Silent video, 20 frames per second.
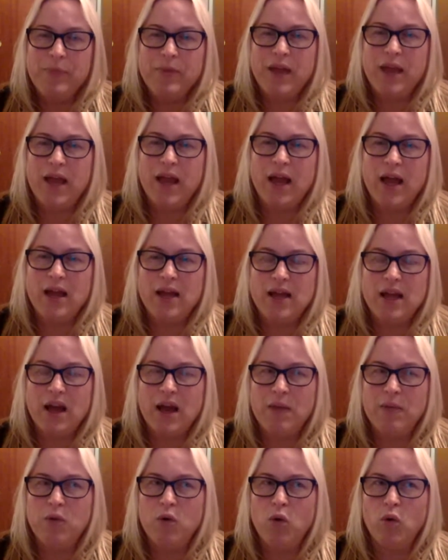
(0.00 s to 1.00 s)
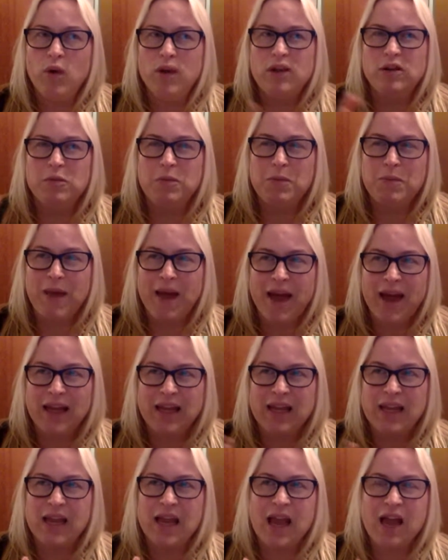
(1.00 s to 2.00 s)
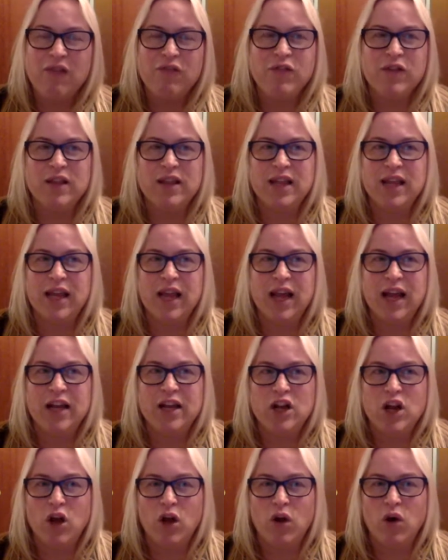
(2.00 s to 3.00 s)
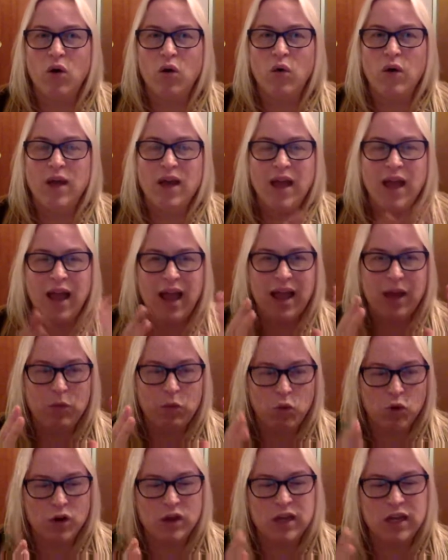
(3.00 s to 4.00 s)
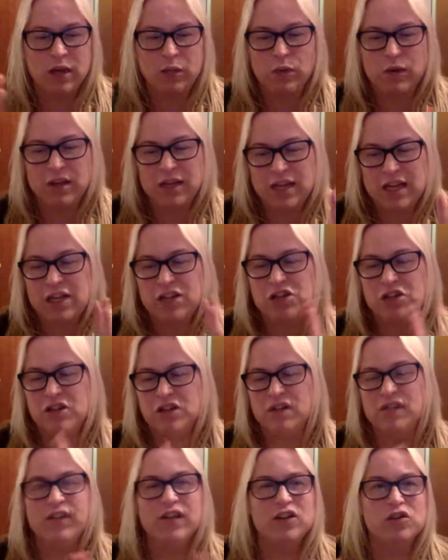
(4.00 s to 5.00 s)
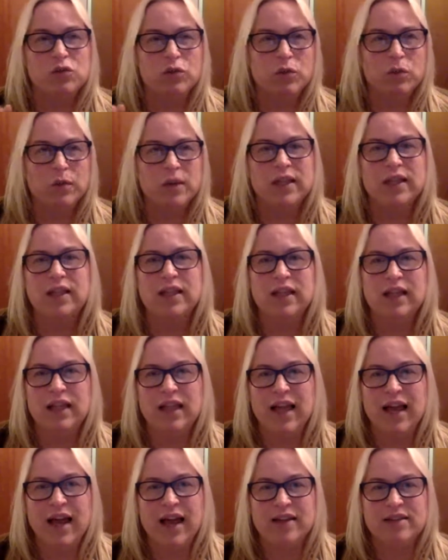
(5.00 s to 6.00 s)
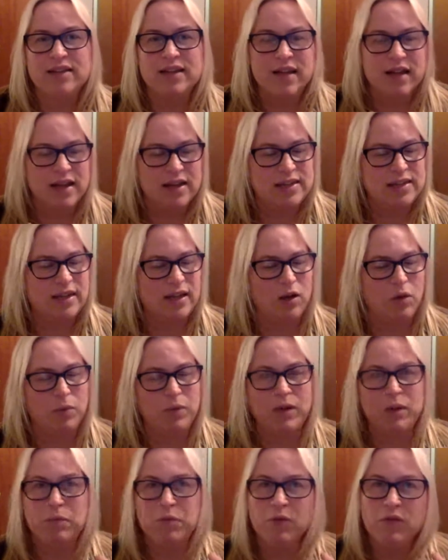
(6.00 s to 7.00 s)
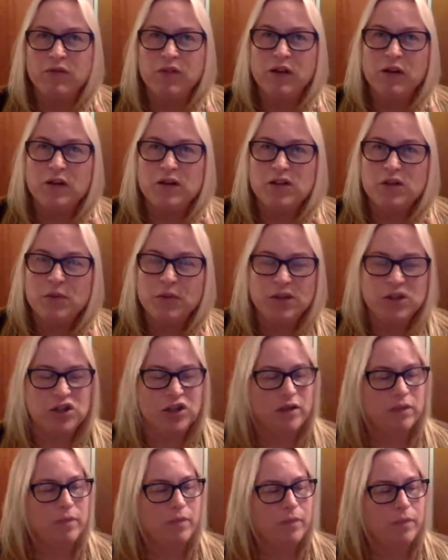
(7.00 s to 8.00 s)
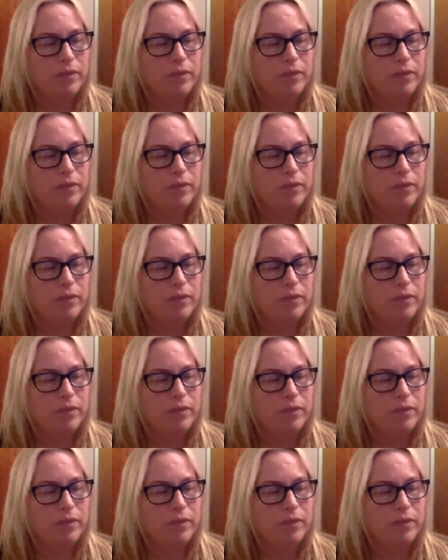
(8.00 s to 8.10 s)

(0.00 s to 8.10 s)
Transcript: And I'm going to be packing everything I know and working with each individual within the class to help improve their intuition,